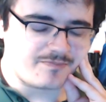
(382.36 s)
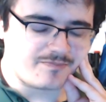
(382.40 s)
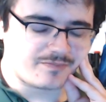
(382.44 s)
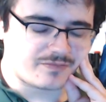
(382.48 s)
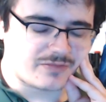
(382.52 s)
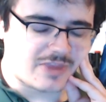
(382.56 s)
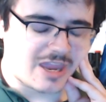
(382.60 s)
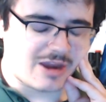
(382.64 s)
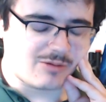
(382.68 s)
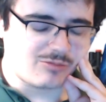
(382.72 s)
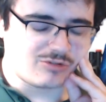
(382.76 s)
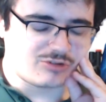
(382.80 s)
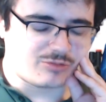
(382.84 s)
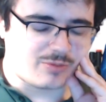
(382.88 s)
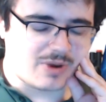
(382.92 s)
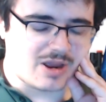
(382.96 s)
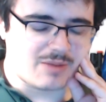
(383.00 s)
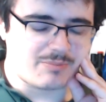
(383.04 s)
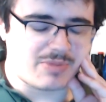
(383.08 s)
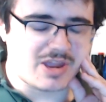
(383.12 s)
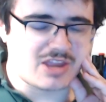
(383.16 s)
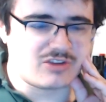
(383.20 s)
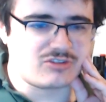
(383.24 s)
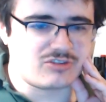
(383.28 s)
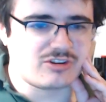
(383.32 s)
That was where
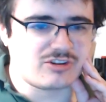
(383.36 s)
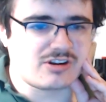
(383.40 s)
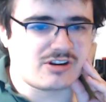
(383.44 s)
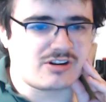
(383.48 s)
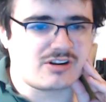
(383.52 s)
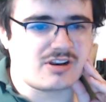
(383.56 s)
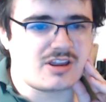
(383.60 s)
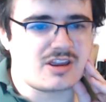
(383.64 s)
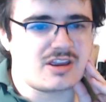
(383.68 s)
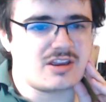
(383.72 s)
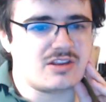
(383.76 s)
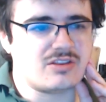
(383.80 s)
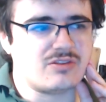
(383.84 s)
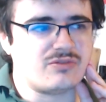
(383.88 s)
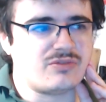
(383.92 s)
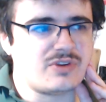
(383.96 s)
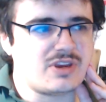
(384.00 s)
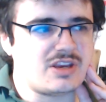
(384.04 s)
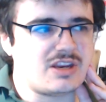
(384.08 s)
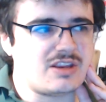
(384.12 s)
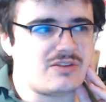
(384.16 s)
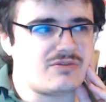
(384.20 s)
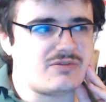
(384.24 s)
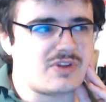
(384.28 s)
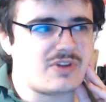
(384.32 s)
basically the
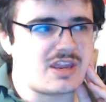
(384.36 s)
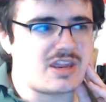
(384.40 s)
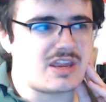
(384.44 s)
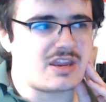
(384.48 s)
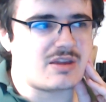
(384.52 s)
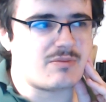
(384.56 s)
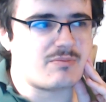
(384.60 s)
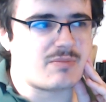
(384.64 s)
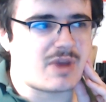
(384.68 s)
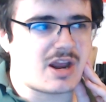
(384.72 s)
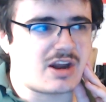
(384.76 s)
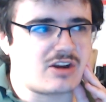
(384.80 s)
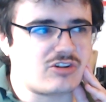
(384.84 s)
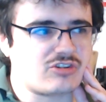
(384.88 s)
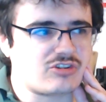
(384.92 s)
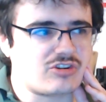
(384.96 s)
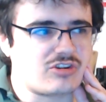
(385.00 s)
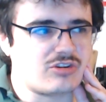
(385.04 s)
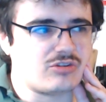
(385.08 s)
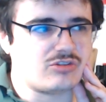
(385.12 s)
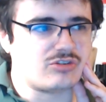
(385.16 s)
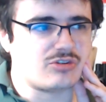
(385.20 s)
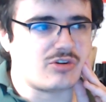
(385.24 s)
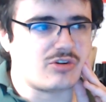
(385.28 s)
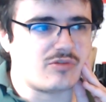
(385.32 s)
VDV managed to
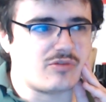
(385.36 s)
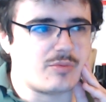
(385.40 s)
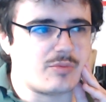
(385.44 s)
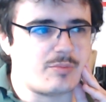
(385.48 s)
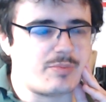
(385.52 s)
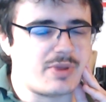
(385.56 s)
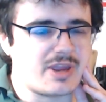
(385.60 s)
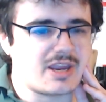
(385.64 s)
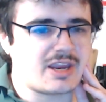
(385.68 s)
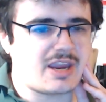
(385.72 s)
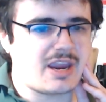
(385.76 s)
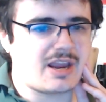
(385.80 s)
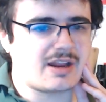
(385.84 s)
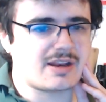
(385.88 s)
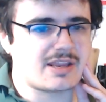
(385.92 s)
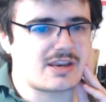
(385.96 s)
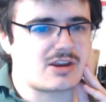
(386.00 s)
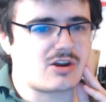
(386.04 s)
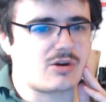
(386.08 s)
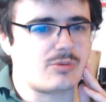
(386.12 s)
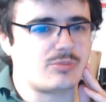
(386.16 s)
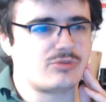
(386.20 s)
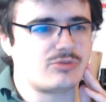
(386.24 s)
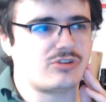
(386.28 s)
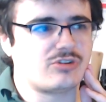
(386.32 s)
do sort of a big
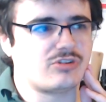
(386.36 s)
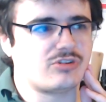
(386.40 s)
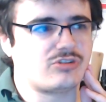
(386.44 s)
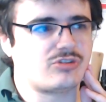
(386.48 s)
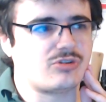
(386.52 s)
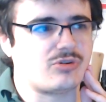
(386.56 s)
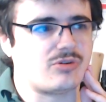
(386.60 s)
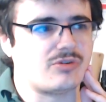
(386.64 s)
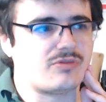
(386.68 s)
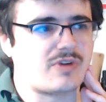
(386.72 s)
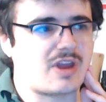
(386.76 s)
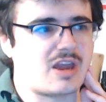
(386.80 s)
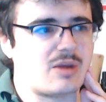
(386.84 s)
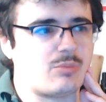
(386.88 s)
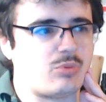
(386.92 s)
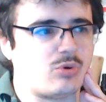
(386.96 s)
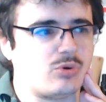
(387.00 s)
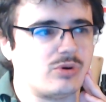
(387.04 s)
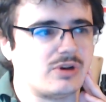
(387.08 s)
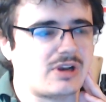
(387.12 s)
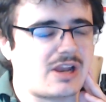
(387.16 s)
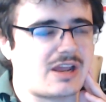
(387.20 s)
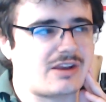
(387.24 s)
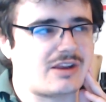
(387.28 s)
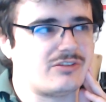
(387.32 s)
helicopter sort of
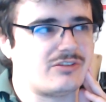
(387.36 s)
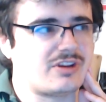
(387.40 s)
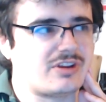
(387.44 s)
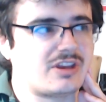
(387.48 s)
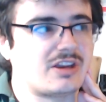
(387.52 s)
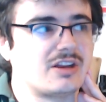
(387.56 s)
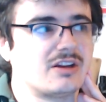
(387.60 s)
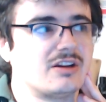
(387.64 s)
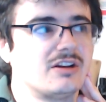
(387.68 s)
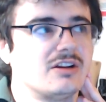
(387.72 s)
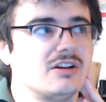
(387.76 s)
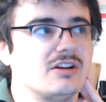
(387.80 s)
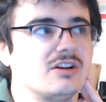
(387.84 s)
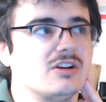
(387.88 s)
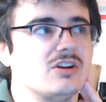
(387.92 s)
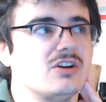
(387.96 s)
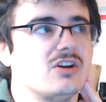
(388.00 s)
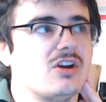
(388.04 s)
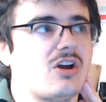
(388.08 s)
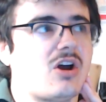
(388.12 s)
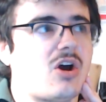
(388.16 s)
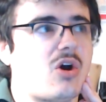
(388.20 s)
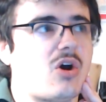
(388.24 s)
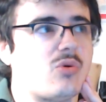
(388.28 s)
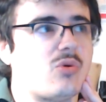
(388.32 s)
airborne landing,
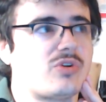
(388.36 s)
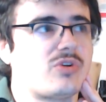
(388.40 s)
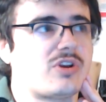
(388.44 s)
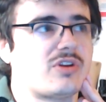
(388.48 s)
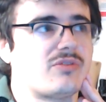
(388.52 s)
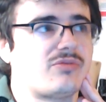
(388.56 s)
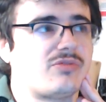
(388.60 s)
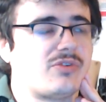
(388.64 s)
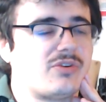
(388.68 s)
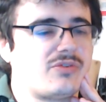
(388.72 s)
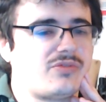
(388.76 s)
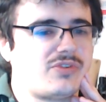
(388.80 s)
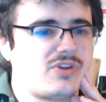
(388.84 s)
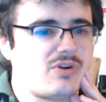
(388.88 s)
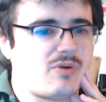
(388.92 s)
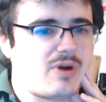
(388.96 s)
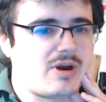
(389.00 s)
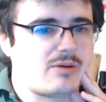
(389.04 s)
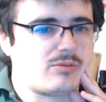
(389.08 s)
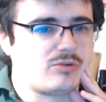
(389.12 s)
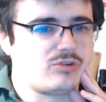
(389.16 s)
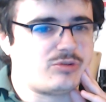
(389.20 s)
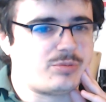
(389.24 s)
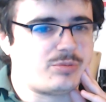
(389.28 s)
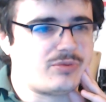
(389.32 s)
hold it for a few
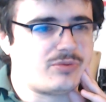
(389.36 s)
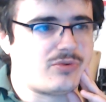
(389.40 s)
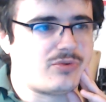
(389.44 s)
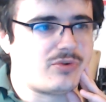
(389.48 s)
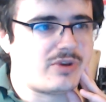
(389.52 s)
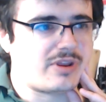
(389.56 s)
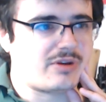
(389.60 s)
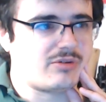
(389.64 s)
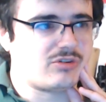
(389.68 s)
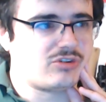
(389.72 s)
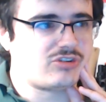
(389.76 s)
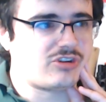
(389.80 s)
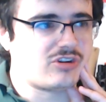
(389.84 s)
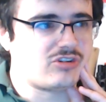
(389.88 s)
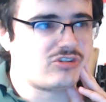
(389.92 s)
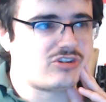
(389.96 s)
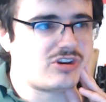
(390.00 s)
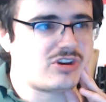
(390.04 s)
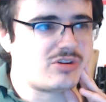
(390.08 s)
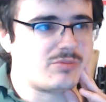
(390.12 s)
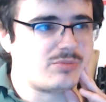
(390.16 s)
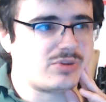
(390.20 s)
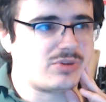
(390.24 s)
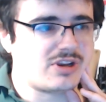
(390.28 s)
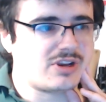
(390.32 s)
hours before they were essentially
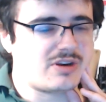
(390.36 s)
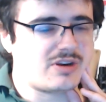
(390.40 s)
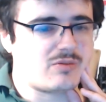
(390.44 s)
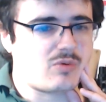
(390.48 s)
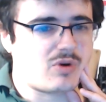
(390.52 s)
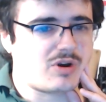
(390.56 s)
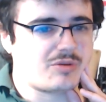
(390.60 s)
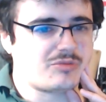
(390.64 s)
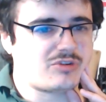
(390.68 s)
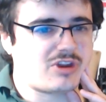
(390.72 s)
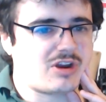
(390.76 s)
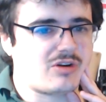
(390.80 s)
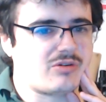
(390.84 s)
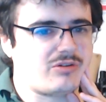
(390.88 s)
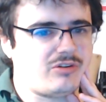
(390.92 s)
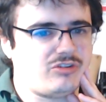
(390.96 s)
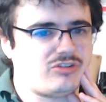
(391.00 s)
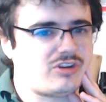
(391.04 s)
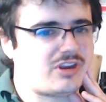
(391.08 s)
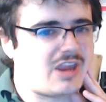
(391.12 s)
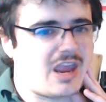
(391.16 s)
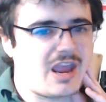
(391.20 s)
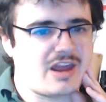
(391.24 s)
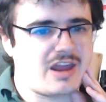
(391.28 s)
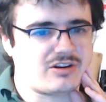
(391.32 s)
completely wiped out because
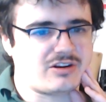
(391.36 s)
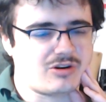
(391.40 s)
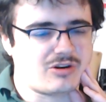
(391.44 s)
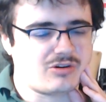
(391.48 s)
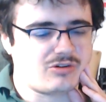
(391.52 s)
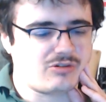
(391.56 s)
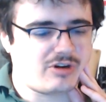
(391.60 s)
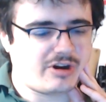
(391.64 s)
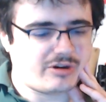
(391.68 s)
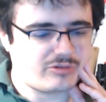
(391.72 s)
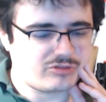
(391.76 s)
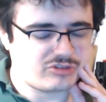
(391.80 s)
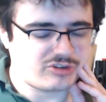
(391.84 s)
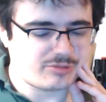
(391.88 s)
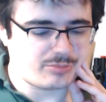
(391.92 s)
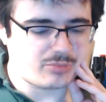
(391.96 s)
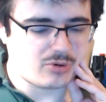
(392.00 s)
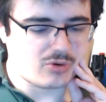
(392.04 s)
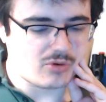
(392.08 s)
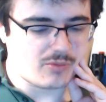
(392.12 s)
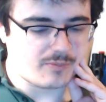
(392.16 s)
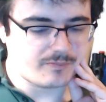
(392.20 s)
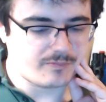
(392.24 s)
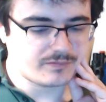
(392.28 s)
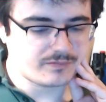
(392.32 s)
they had no ground support.